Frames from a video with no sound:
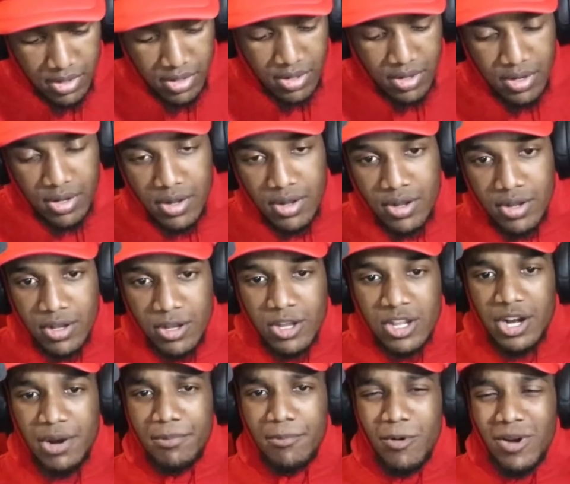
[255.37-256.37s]
Mm. Look
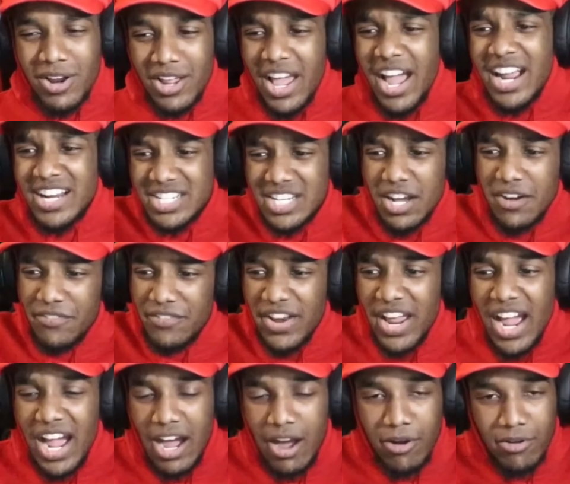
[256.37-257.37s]
at him, want to act tough
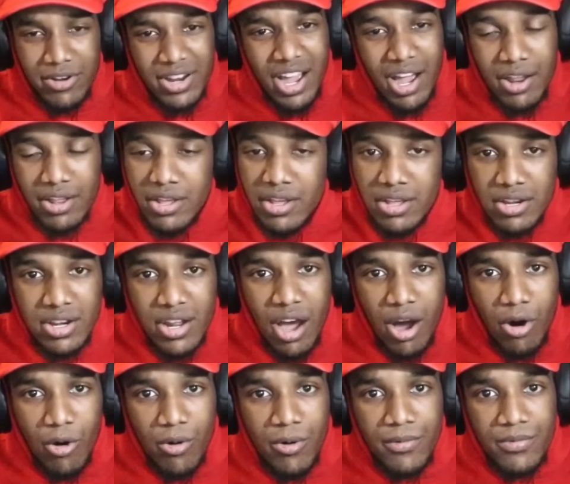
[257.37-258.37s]
now. No,
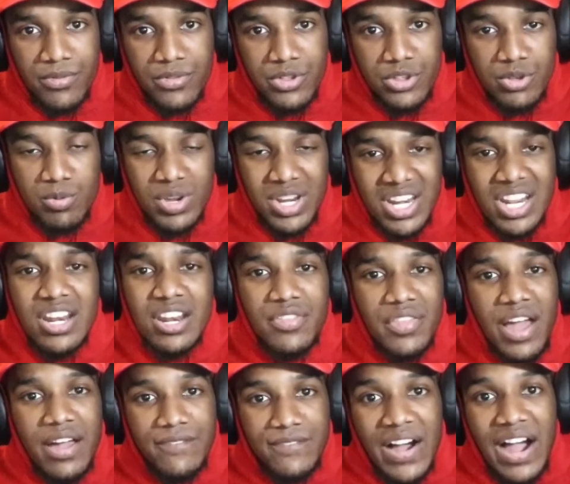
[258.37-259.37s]
no, we needed
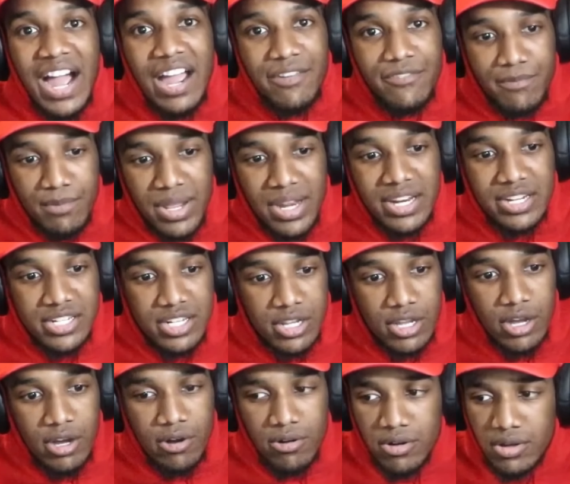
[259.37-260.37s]
that five minutes
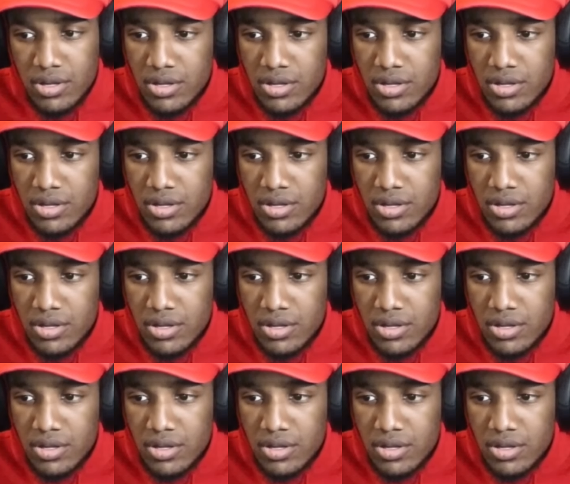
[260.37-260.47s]
ago.